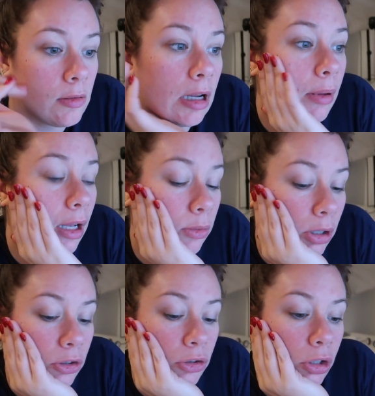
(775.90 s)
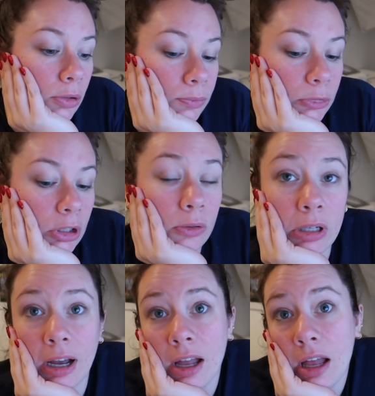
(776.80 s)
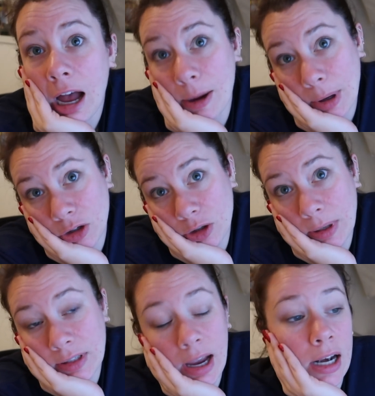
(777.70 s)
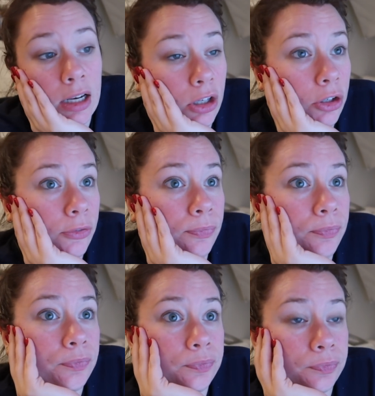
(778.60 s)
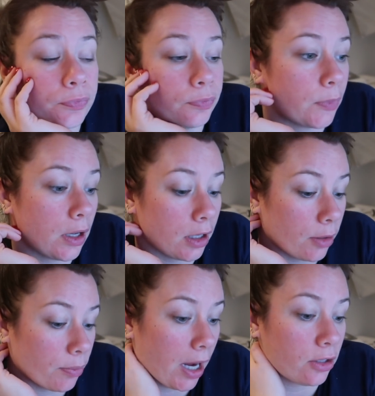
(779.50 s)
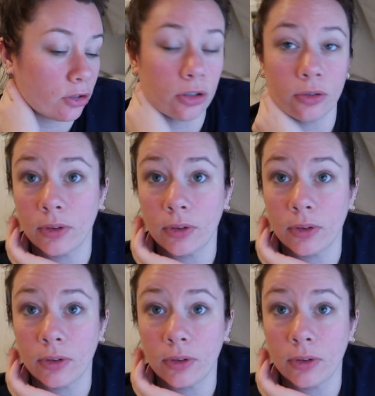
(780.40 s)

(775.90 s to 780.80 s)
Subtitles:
Maybe that's what I should do. So yeah, I'm actually about to edit you and combine 2